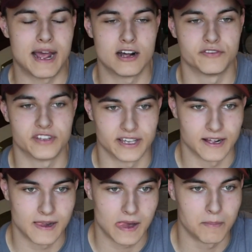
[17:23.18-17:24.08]

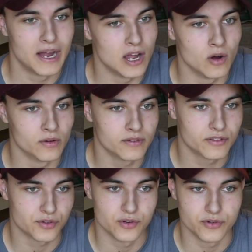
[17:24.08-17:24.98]
powerlifting on my own
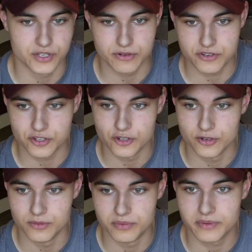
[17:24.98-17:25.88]
through
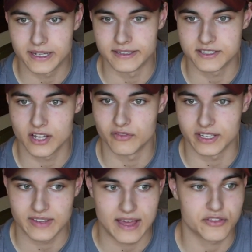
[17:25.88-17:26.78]
YouTube and stuff
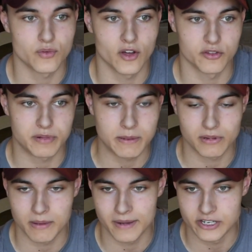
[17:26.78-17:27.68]
like that, through other
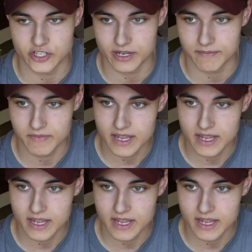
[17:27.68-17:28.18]
people at my gym.